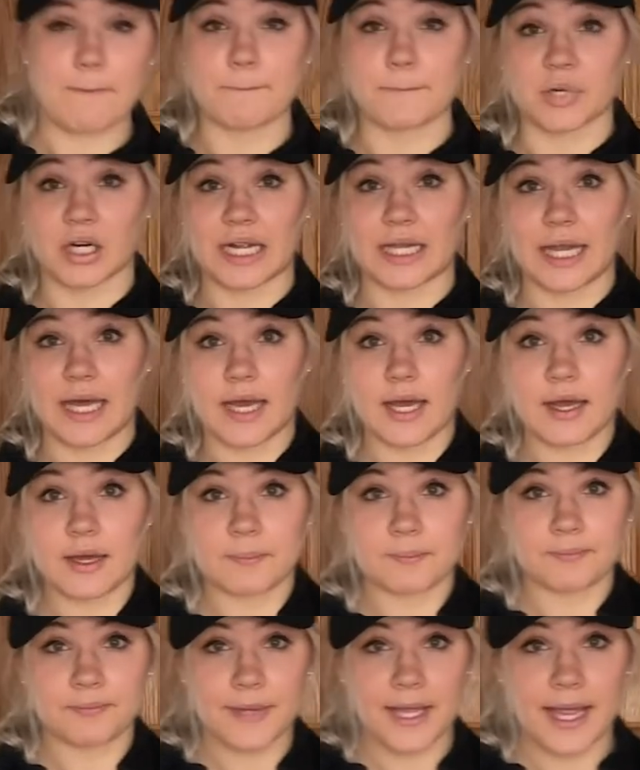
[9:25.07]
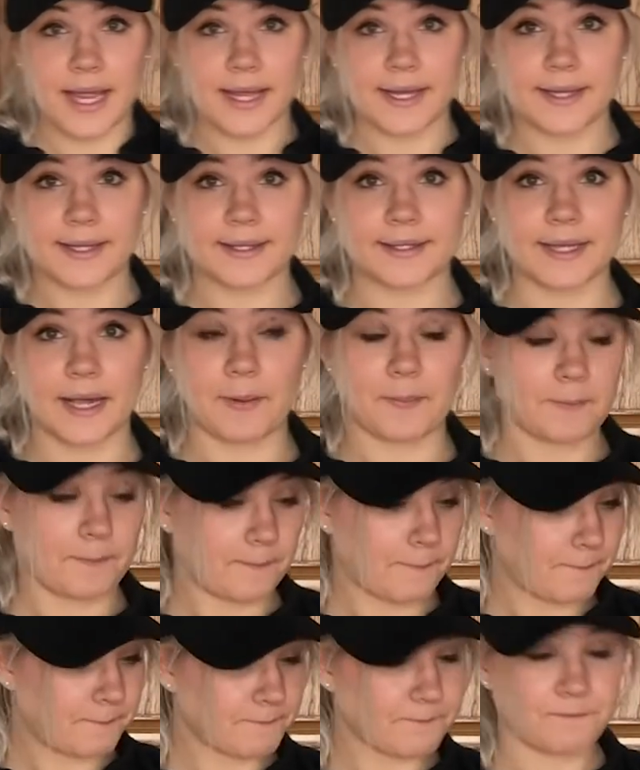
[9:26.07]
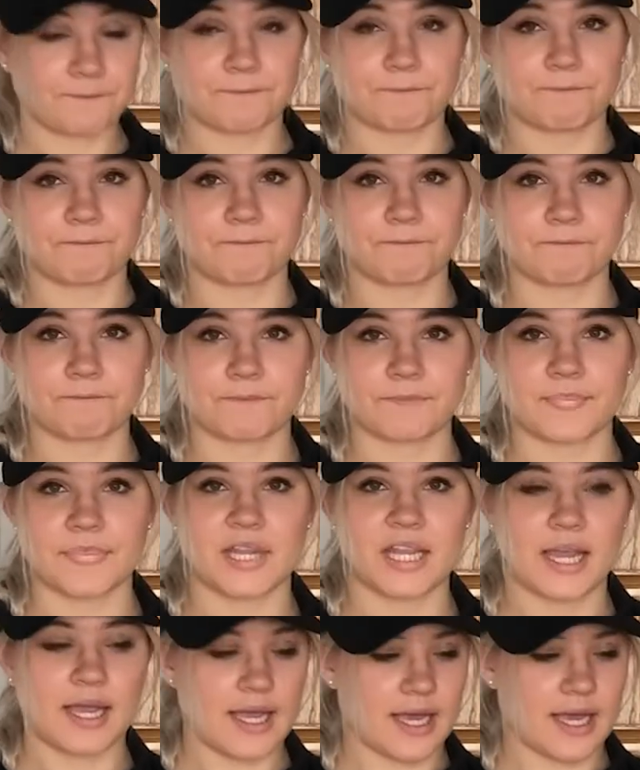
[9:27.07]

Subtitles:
umbrella. So I